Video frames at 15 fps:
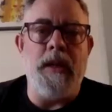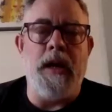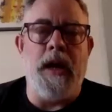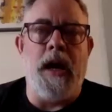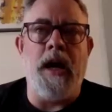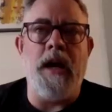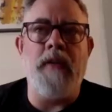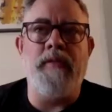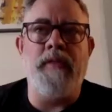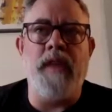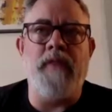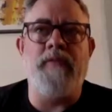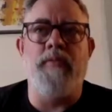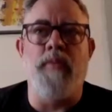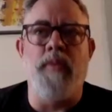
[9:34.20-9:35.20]
I have
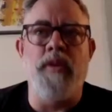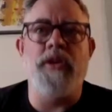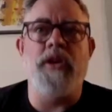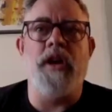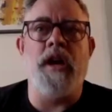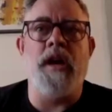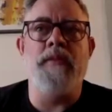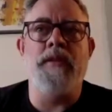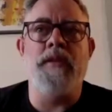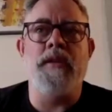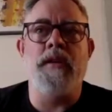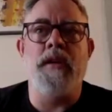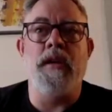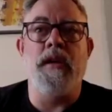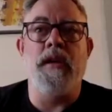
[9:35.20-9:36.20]
left more jobs
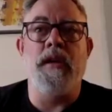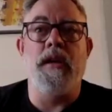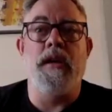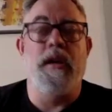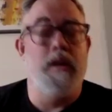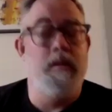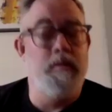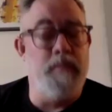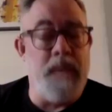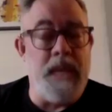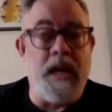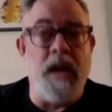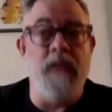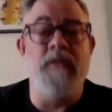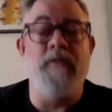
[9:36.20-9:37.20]

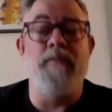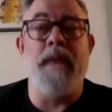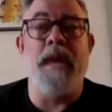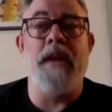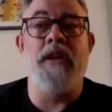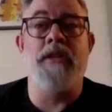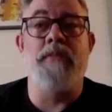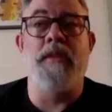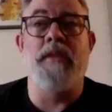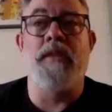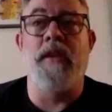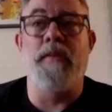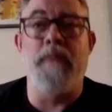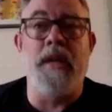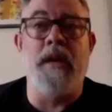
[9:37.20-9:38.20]
because of management
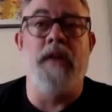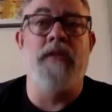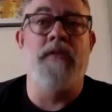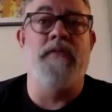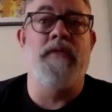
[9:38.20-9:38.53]
than because of